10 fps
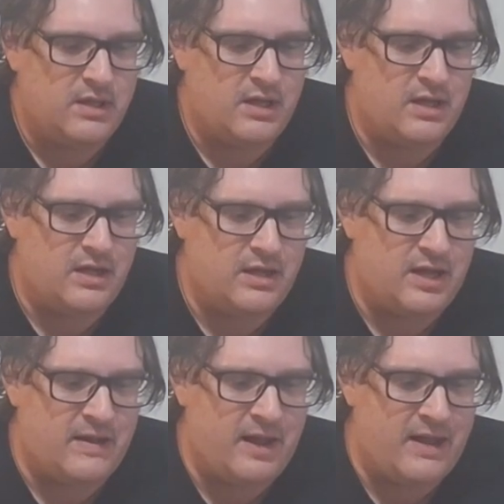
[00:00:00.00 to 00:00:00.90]

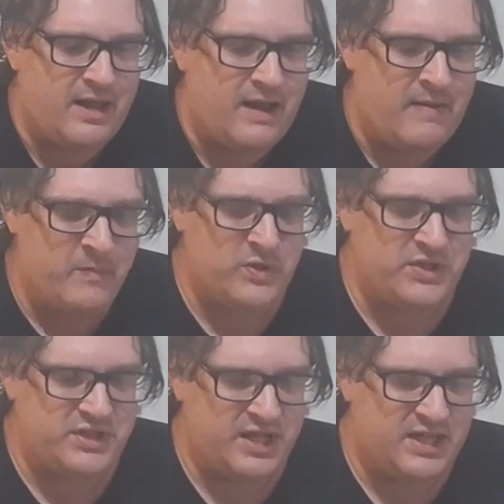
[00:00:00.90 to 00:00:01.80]
I'm gonna
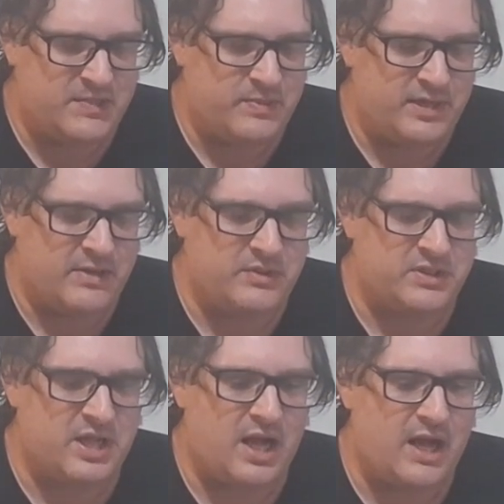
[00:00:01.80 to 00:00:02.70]
say it's pronounced
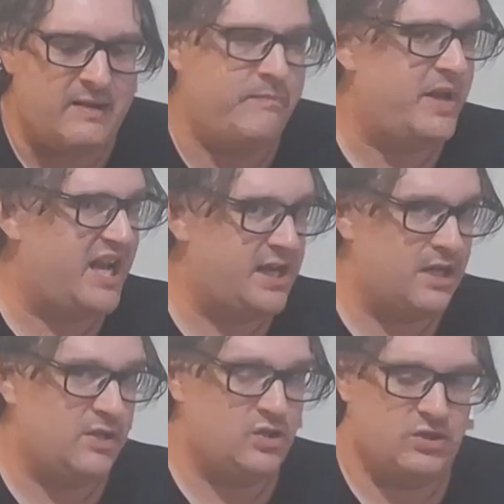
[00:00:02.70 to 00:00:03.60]

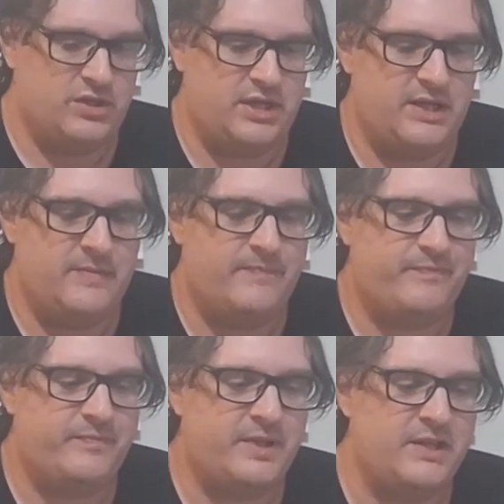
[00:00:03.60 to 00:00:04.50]
Kaimana Jerky.
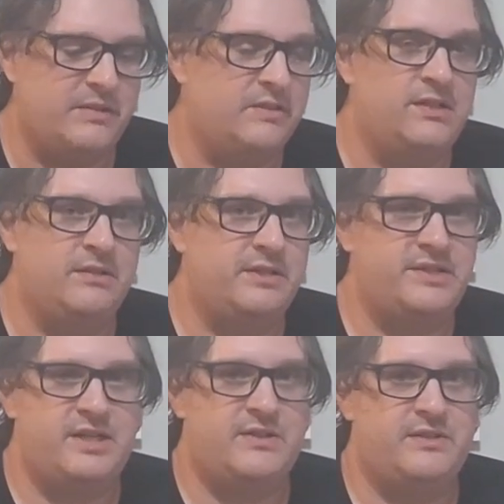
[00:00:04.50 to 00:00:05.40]
Literally
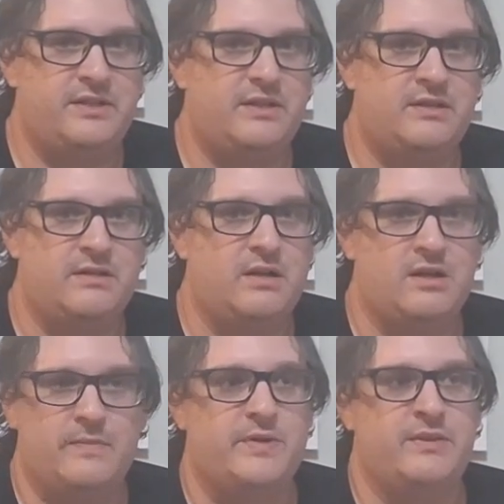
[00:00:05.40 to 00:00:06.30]
sounds like a
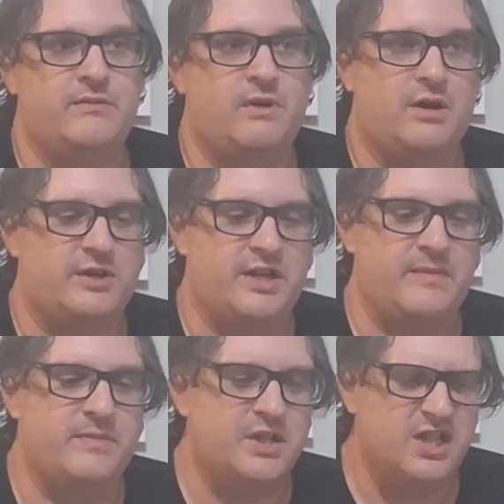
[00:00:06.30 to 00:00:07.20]
company The Rock
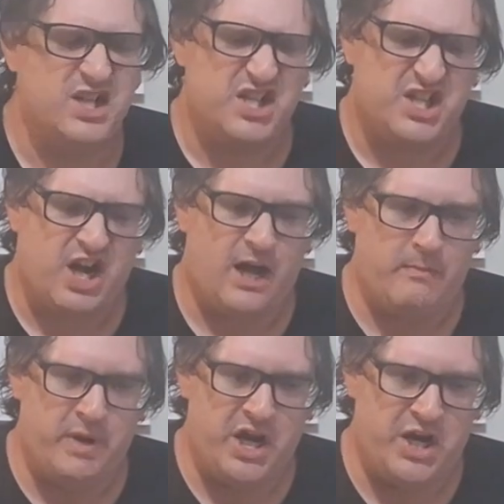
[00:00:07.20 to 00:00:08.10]
named
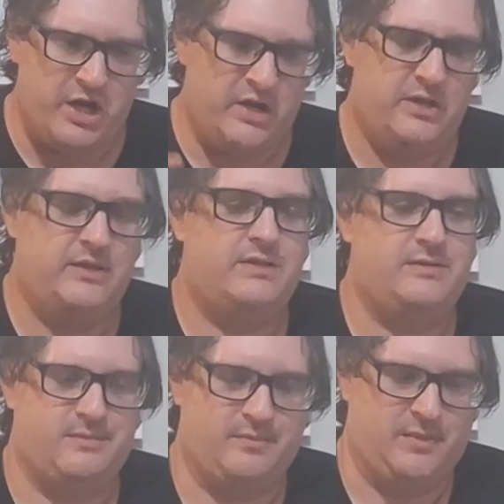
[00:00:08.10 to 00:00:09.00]
Kaimana.
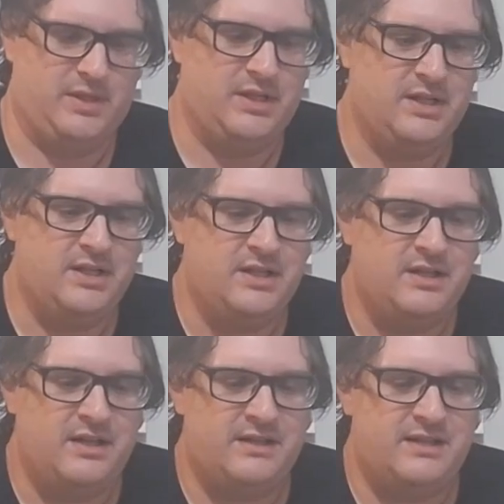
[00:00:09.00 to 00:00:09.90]

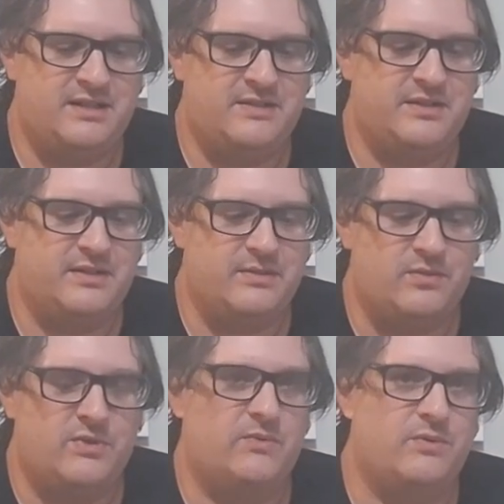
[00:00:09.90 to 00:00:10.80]
I think that sounds like a
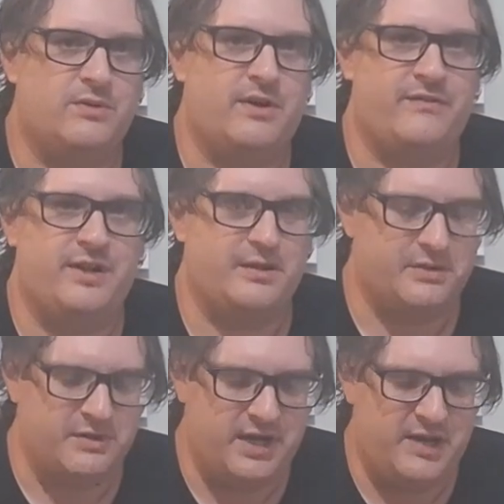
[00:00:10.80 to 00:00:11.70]
World of Warcraft
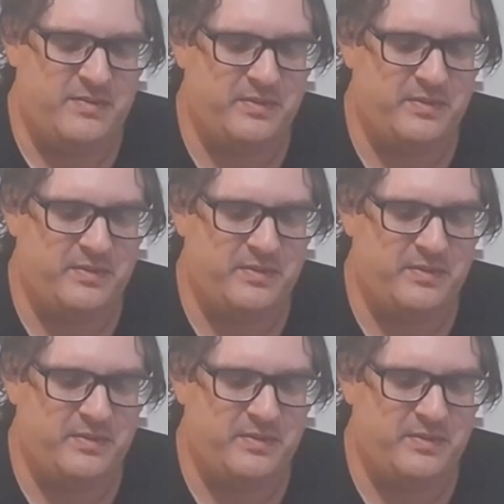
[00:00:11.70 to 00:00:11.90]
character name.